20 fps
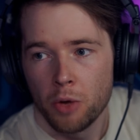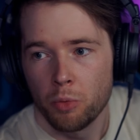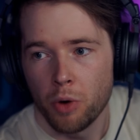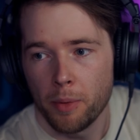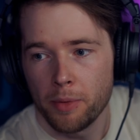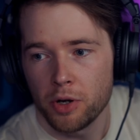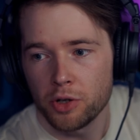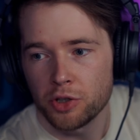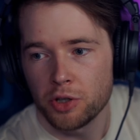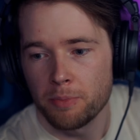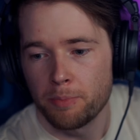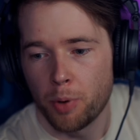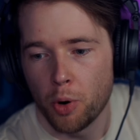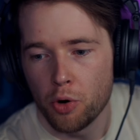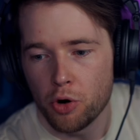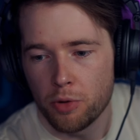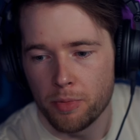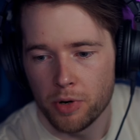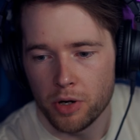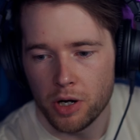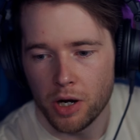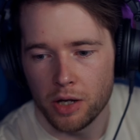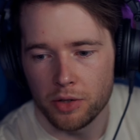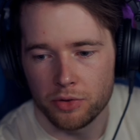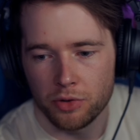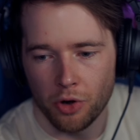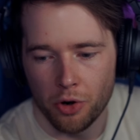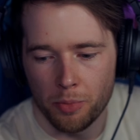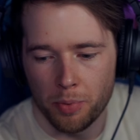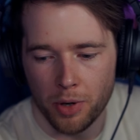While we got some Pokemon cards
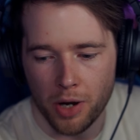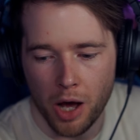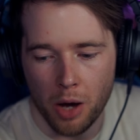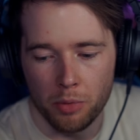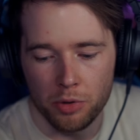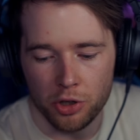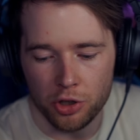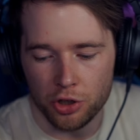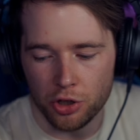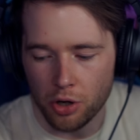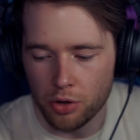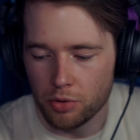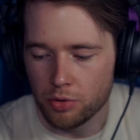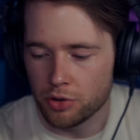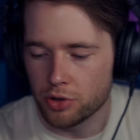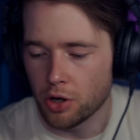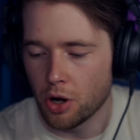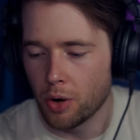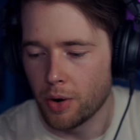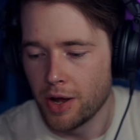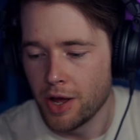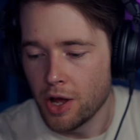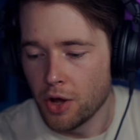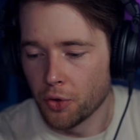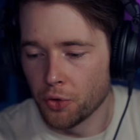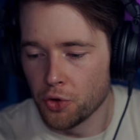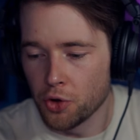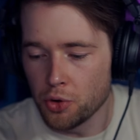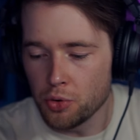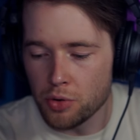to open, I want to show you. So
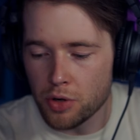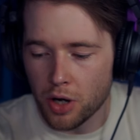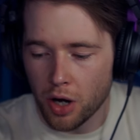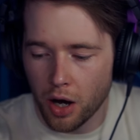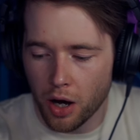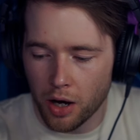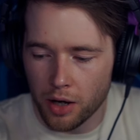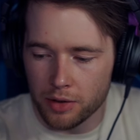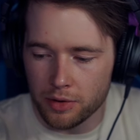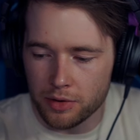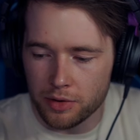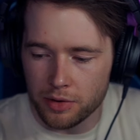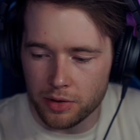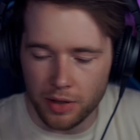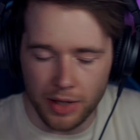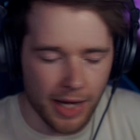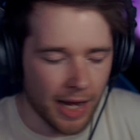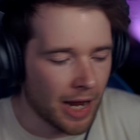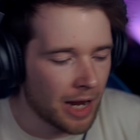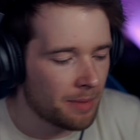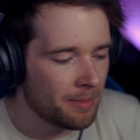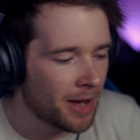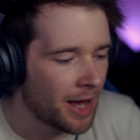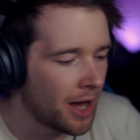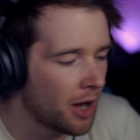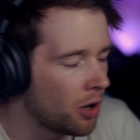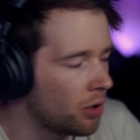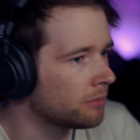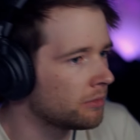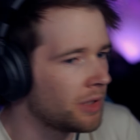new cards came
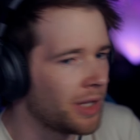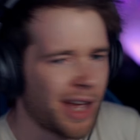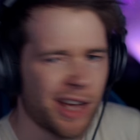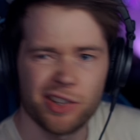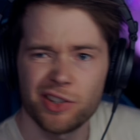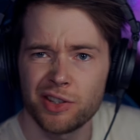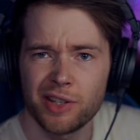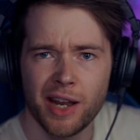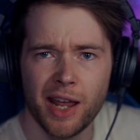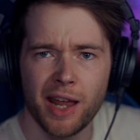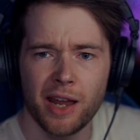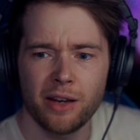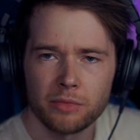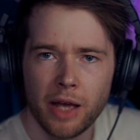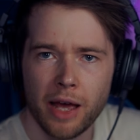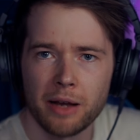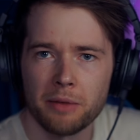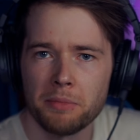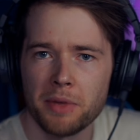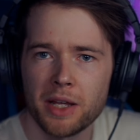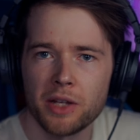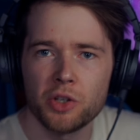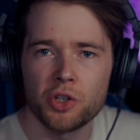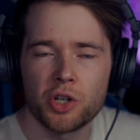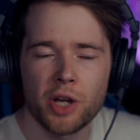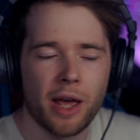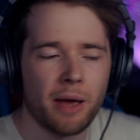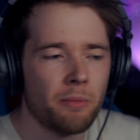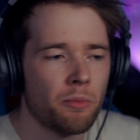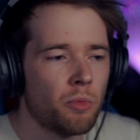out yesterday and me and
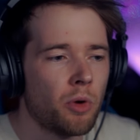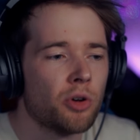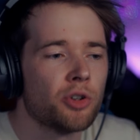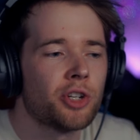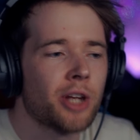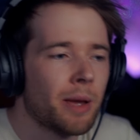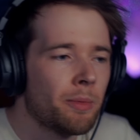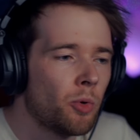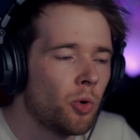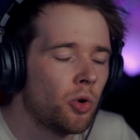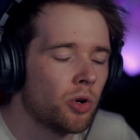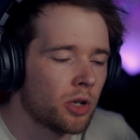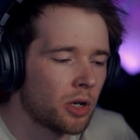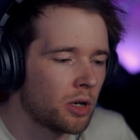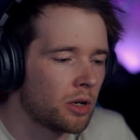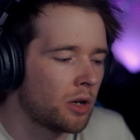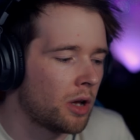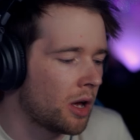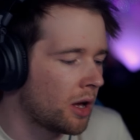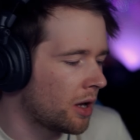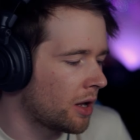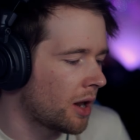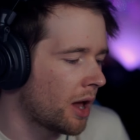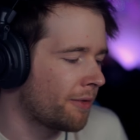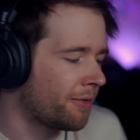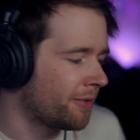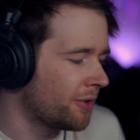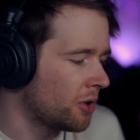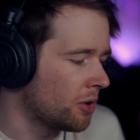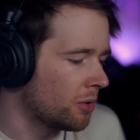Jem, well, Jem ordered a
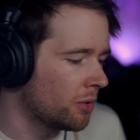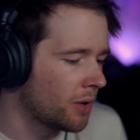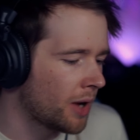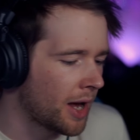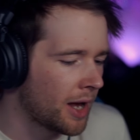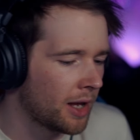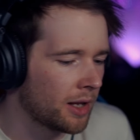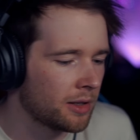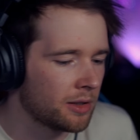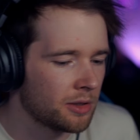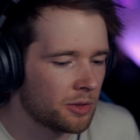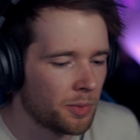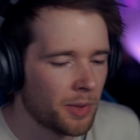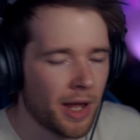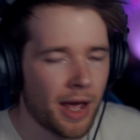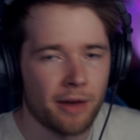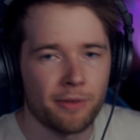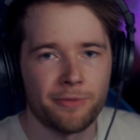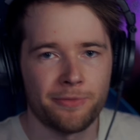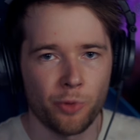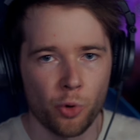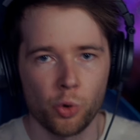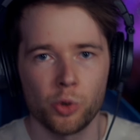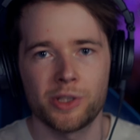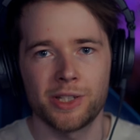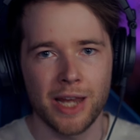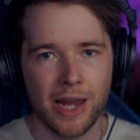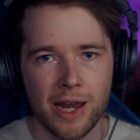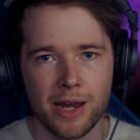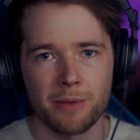few and we had
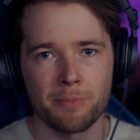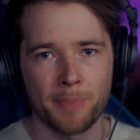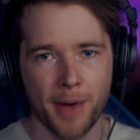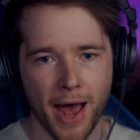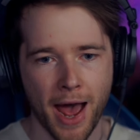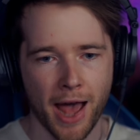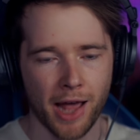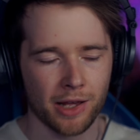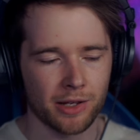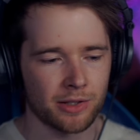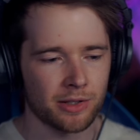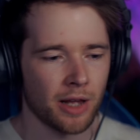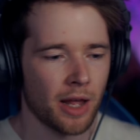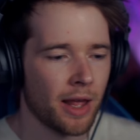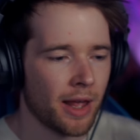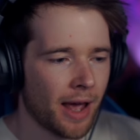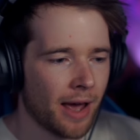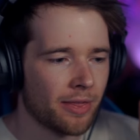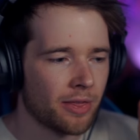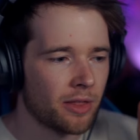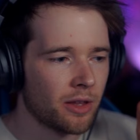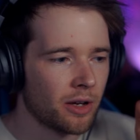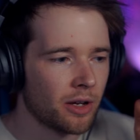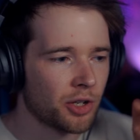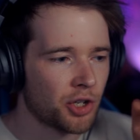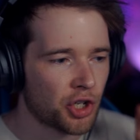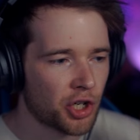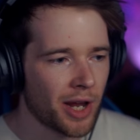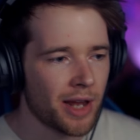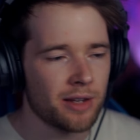14 packs. And the
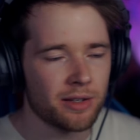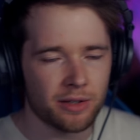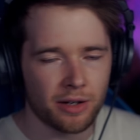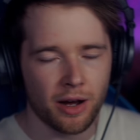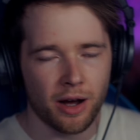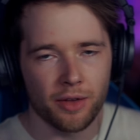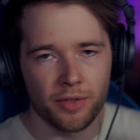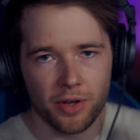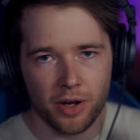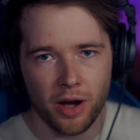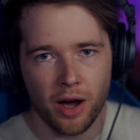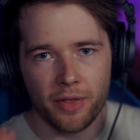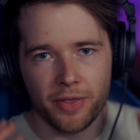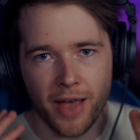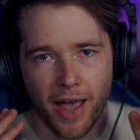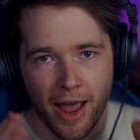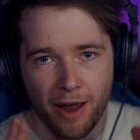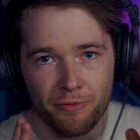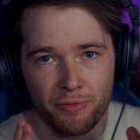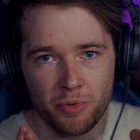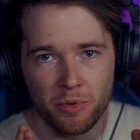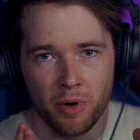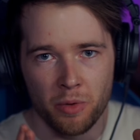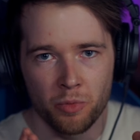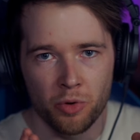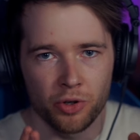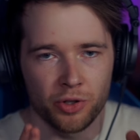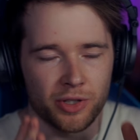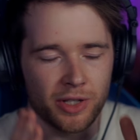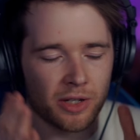chase card, the card that everyone
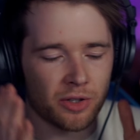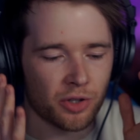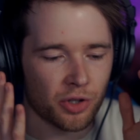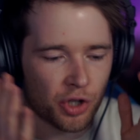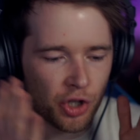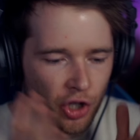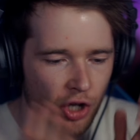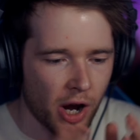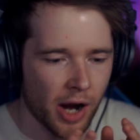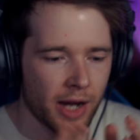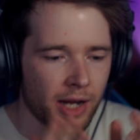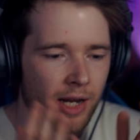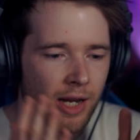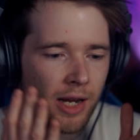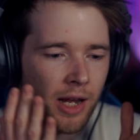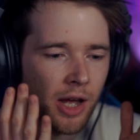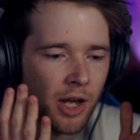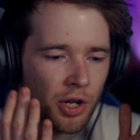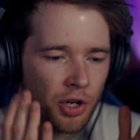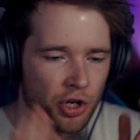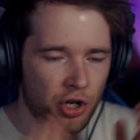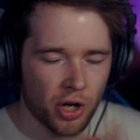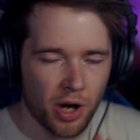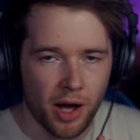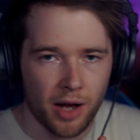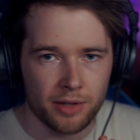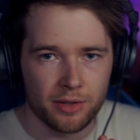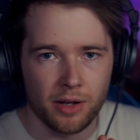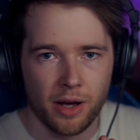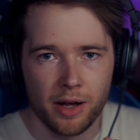wants is the shiny
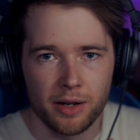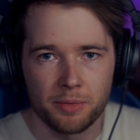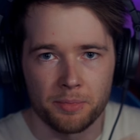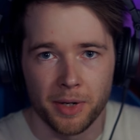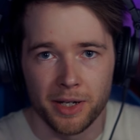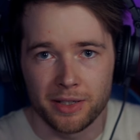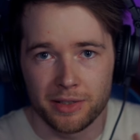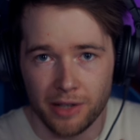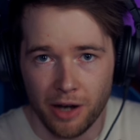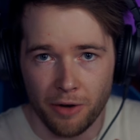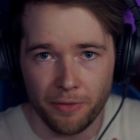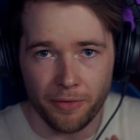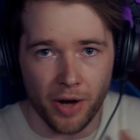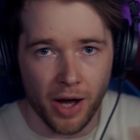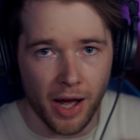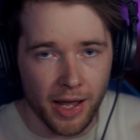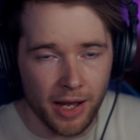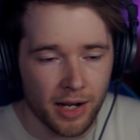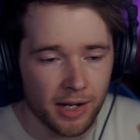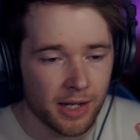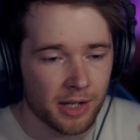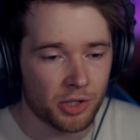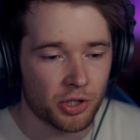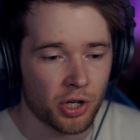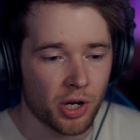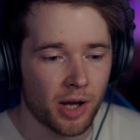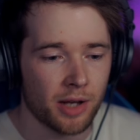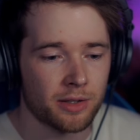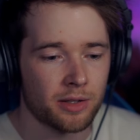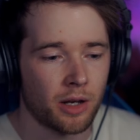Charizard. Myself, I collect
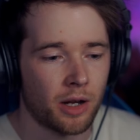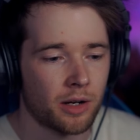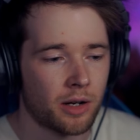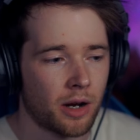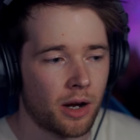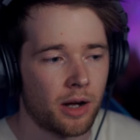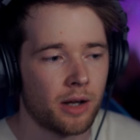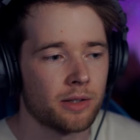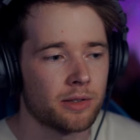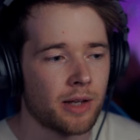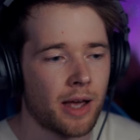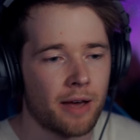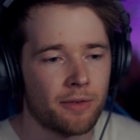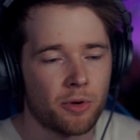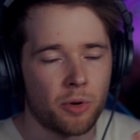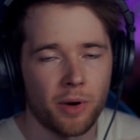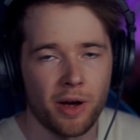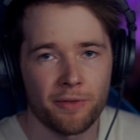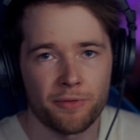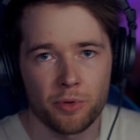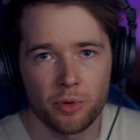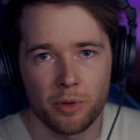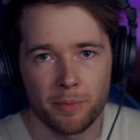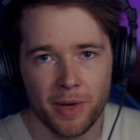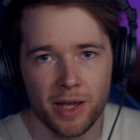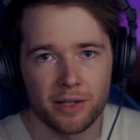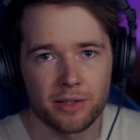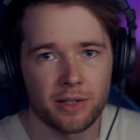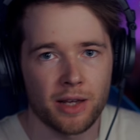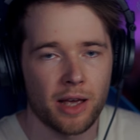Charizard cards. I have quite a few of the
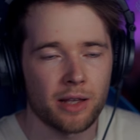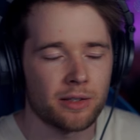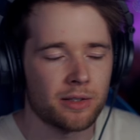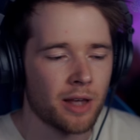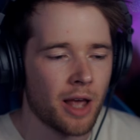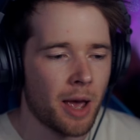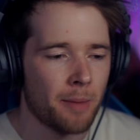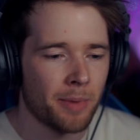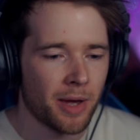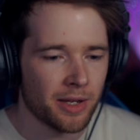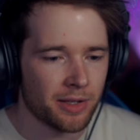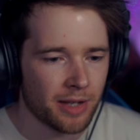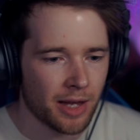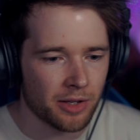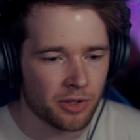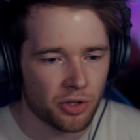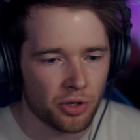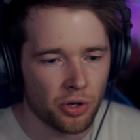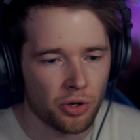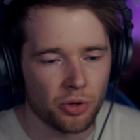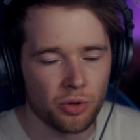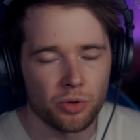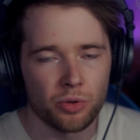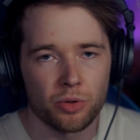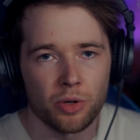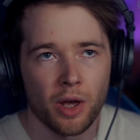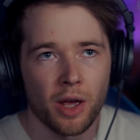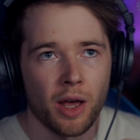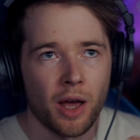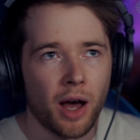base sets, base sets too.
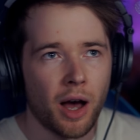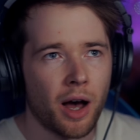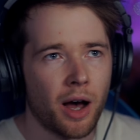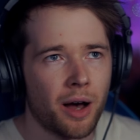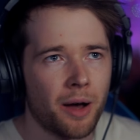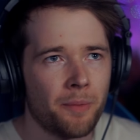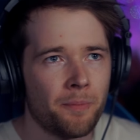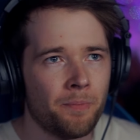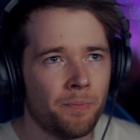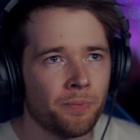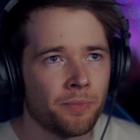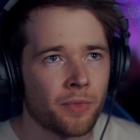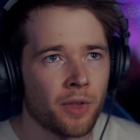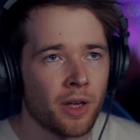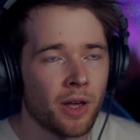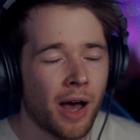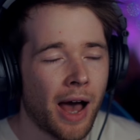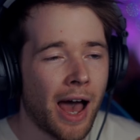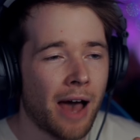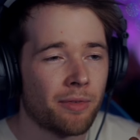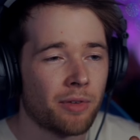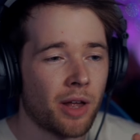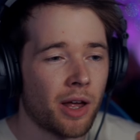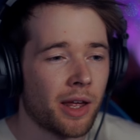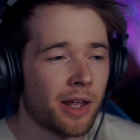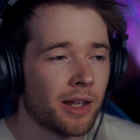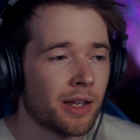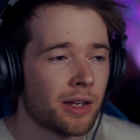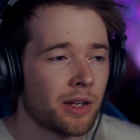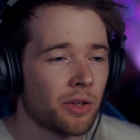Um, I have
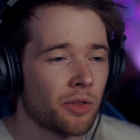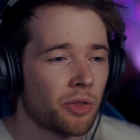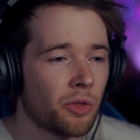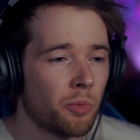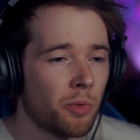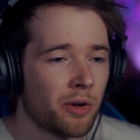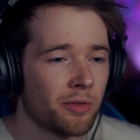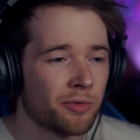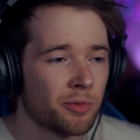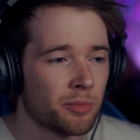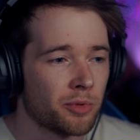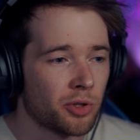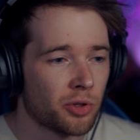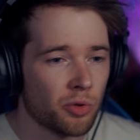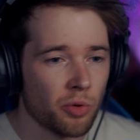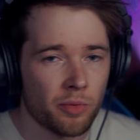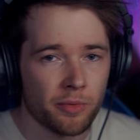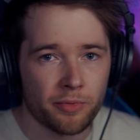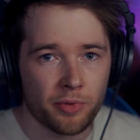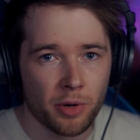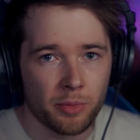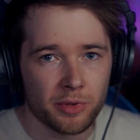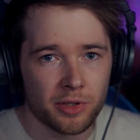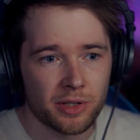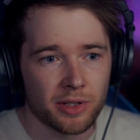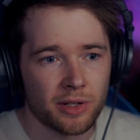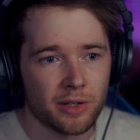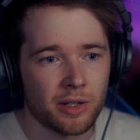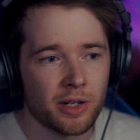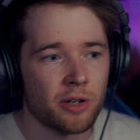like the one from Stormfront, which is
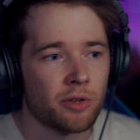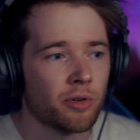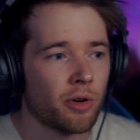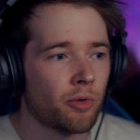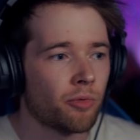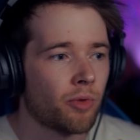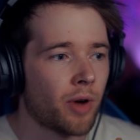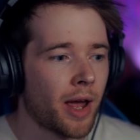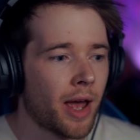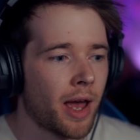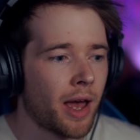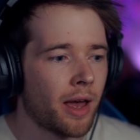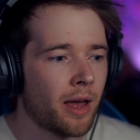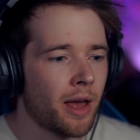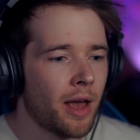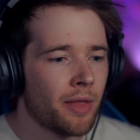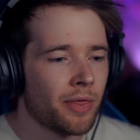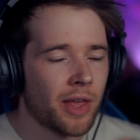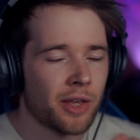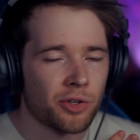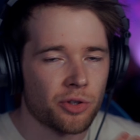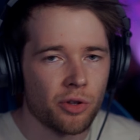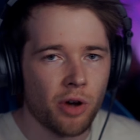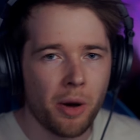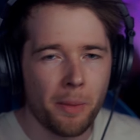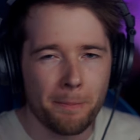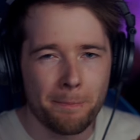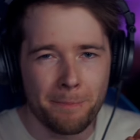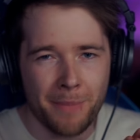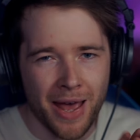a secret rare. There's
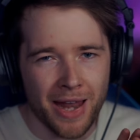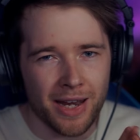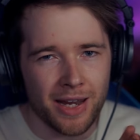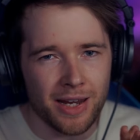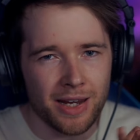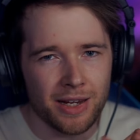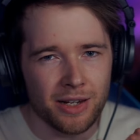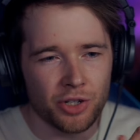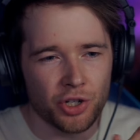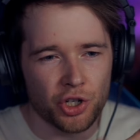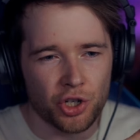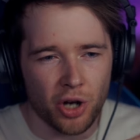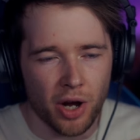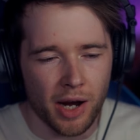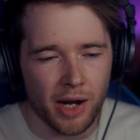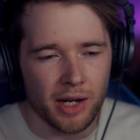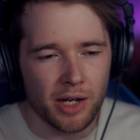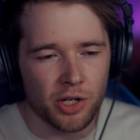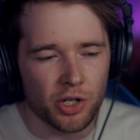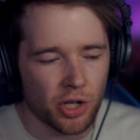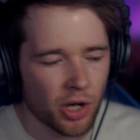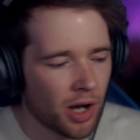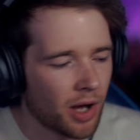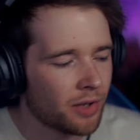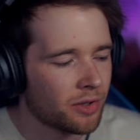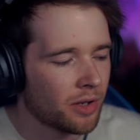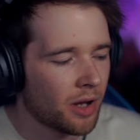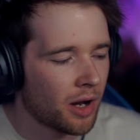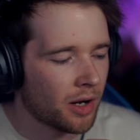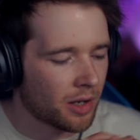not many shiny
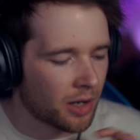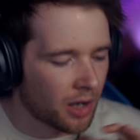Charizard